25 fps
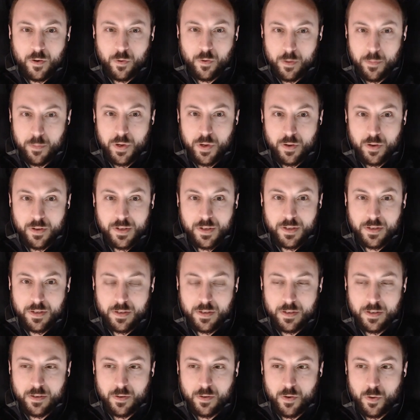
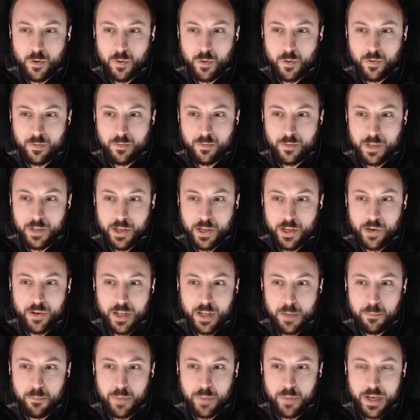criminals who
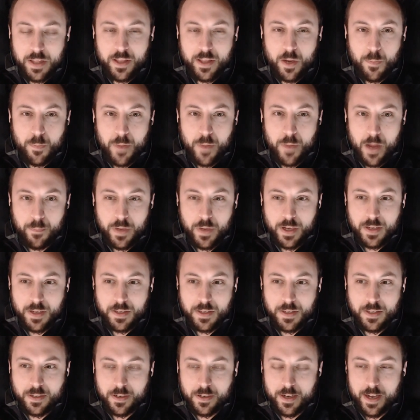literally beat their
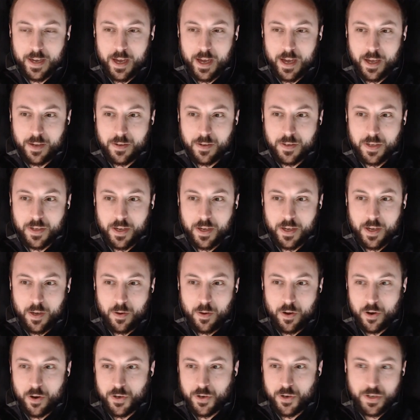puppies and
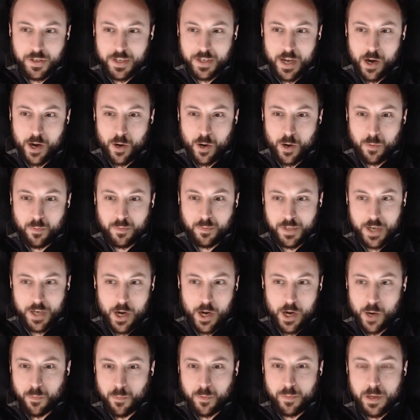are just
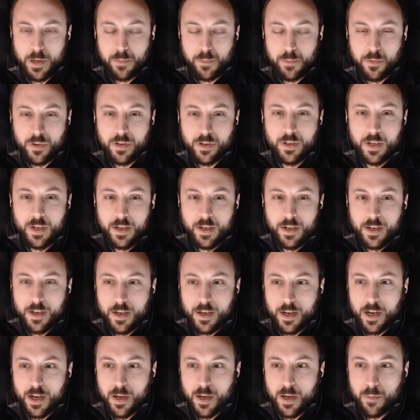terrible people.
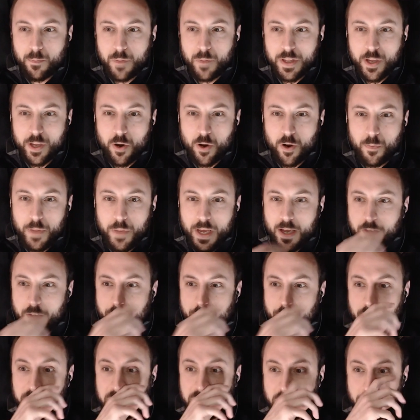But they were being
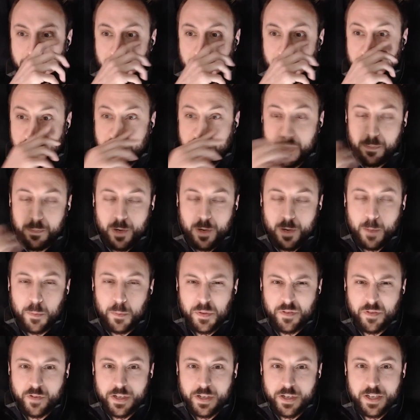evicted because they
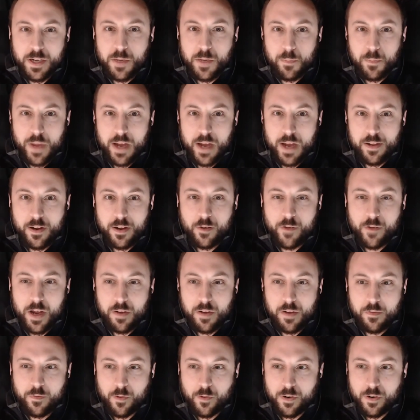purposefully didn't pay their
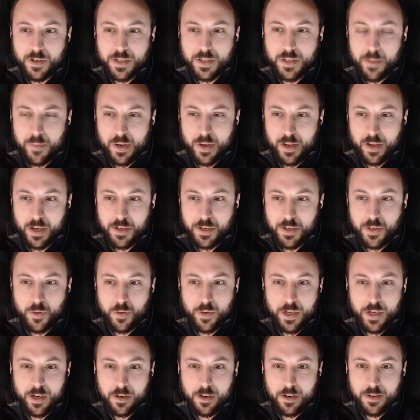rent for something like
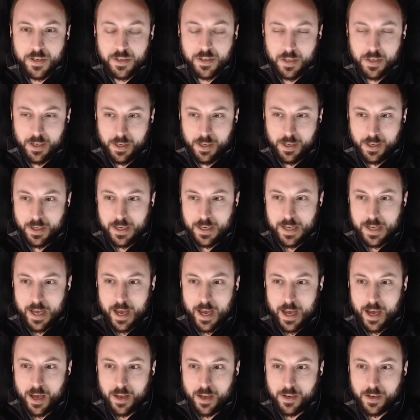2 years.
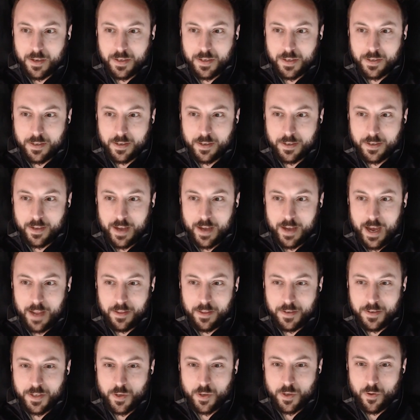
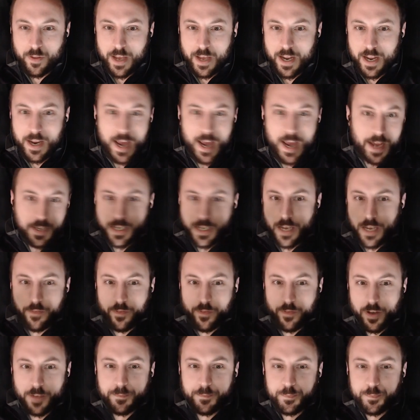And so then
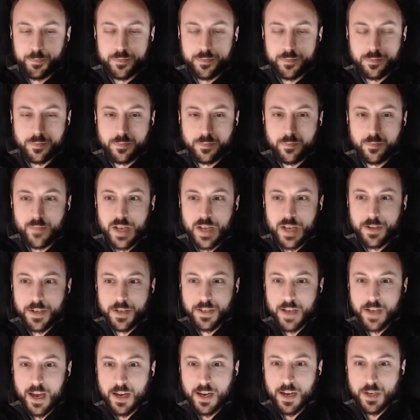Antifa
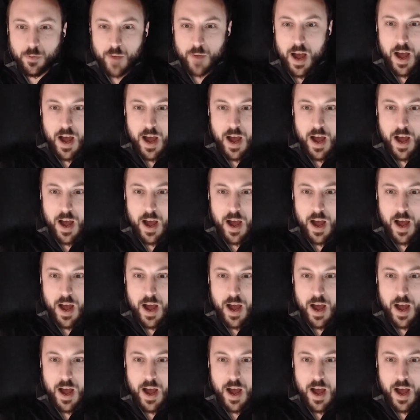decided to